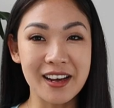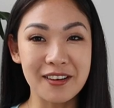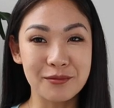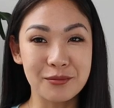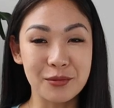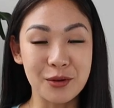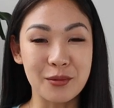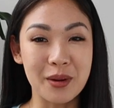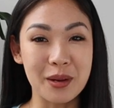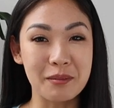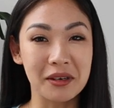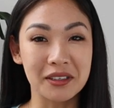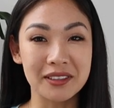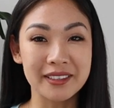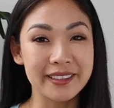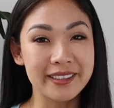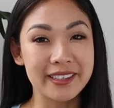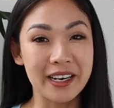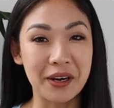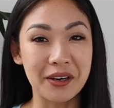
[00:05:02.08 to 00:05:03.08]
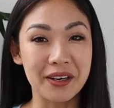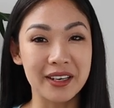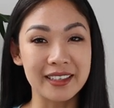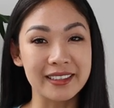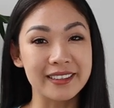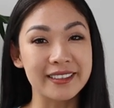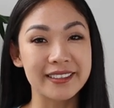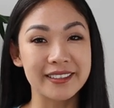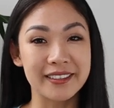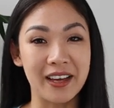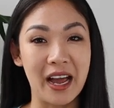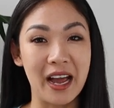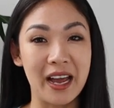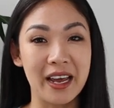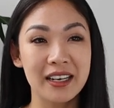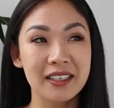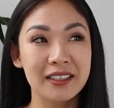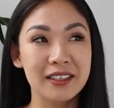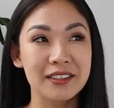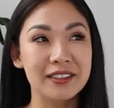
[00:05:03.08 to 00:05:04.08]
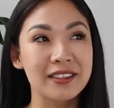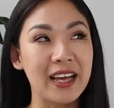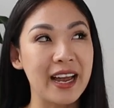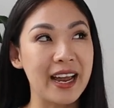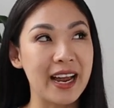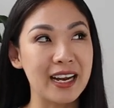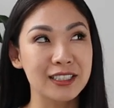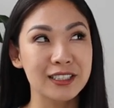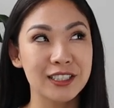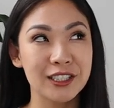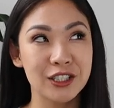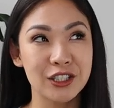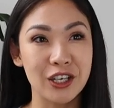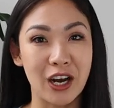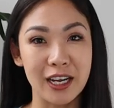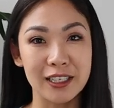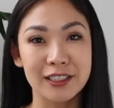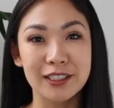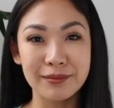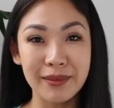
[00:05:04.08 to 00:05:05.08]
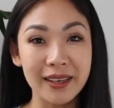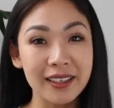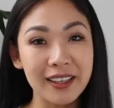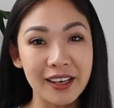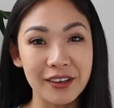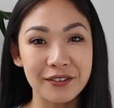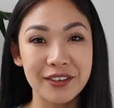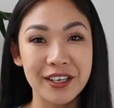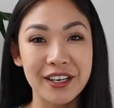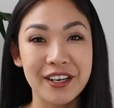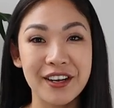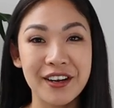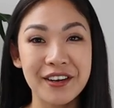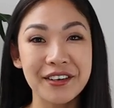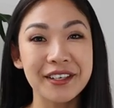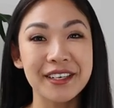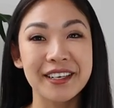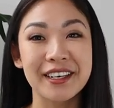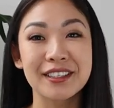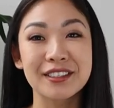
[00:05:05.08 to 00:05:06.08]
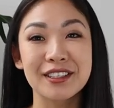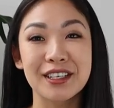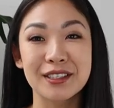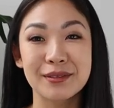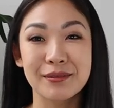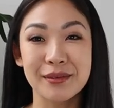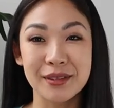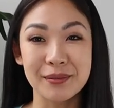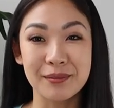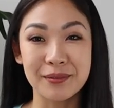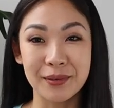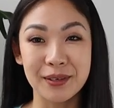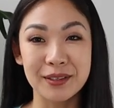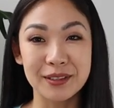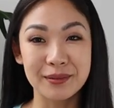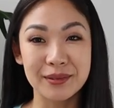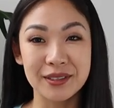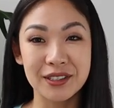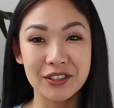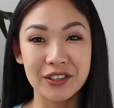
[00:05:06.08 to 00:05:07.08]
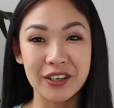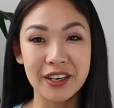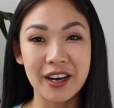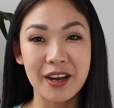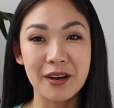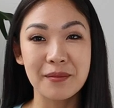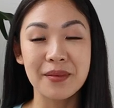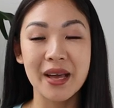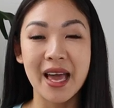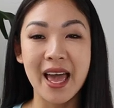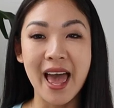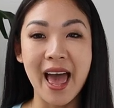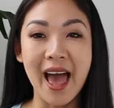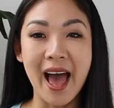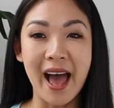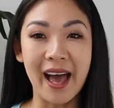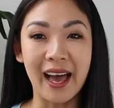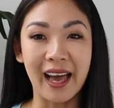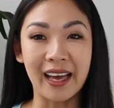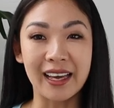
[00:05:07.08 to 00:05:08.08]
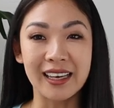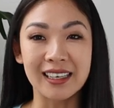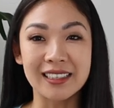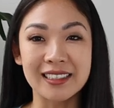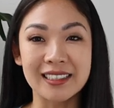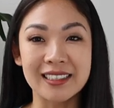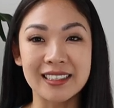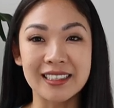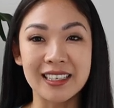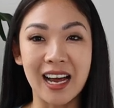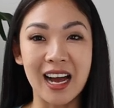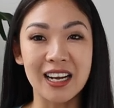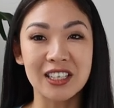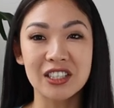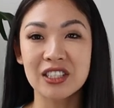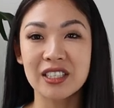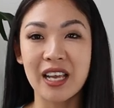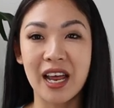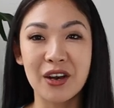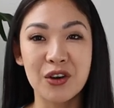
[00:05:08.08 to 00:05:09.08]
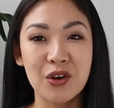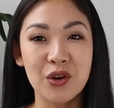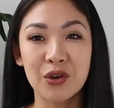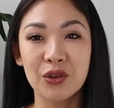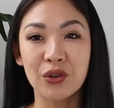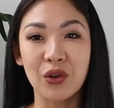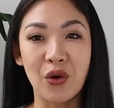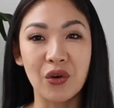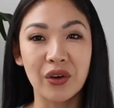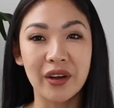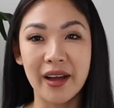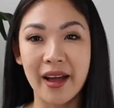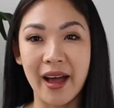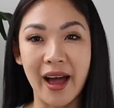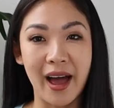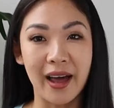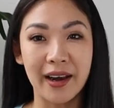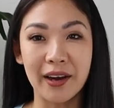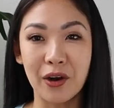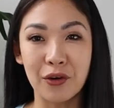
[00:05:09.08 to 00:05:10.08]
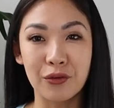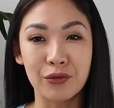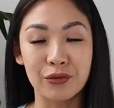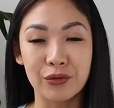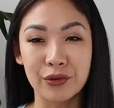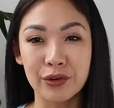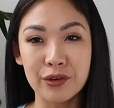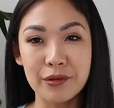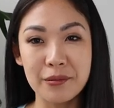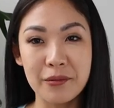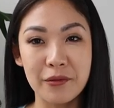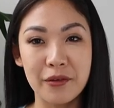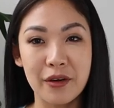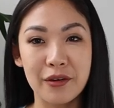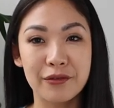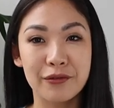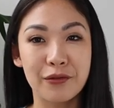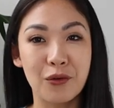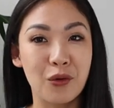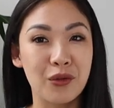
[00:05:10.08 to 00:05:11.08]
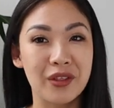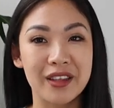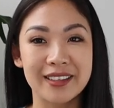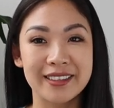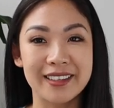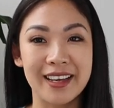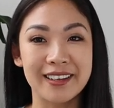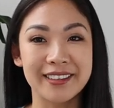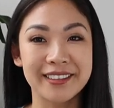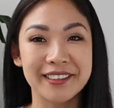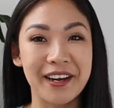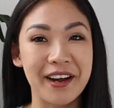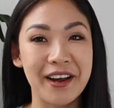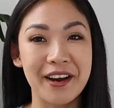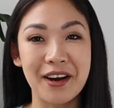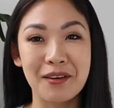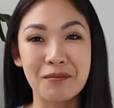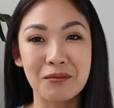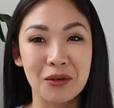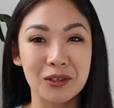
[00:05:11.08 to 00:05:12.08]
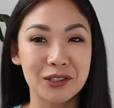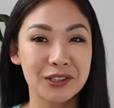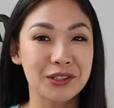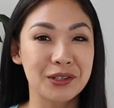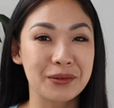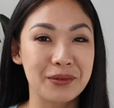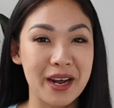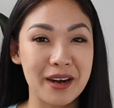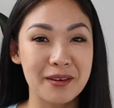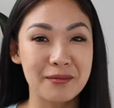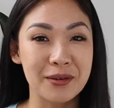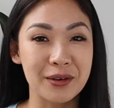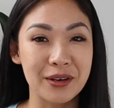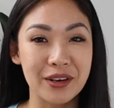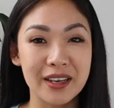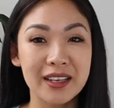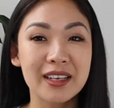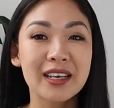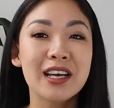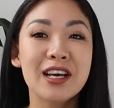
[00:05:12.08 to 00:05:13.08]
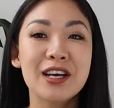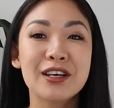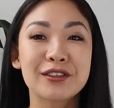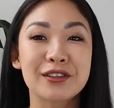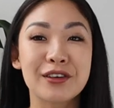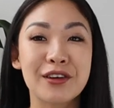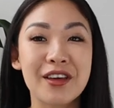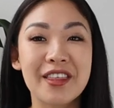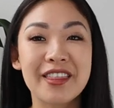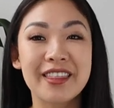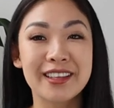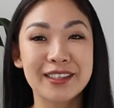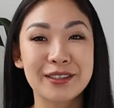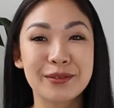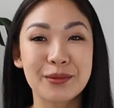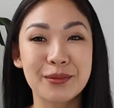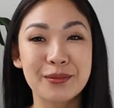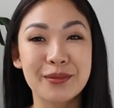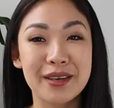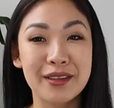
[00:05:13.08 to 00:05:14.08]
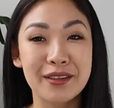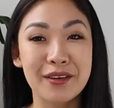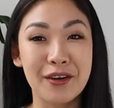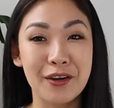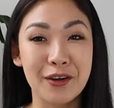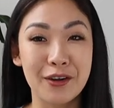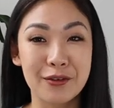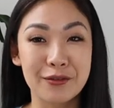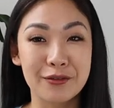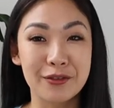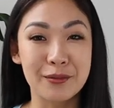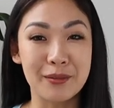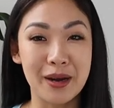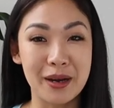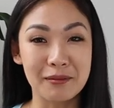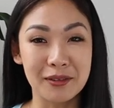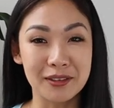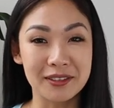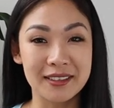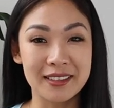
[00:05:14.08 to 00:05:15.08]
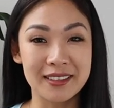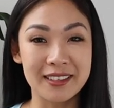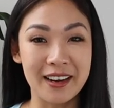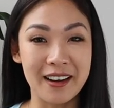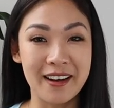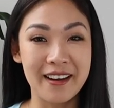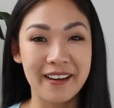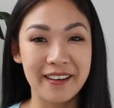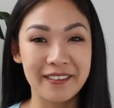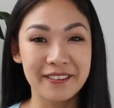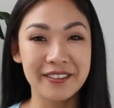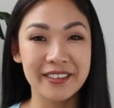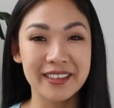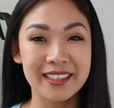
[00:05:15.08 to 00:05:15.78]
and I've brought my Monstera inside because I actually tried to make that video and I tried to put the Christmas tree up and I just no longer had a room for this outside. I'm not sure where to put it. So this will be the home for my monstera